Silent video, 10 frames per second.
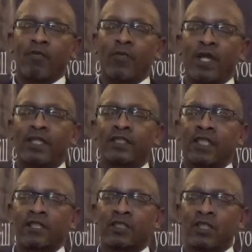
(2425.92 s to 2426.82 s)
bless
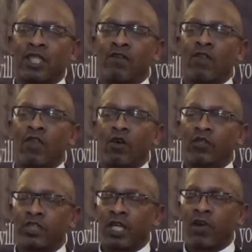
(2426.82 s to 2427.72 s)
us, even
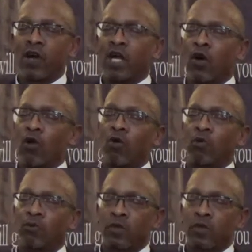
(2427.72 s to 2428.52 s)
those that are at home.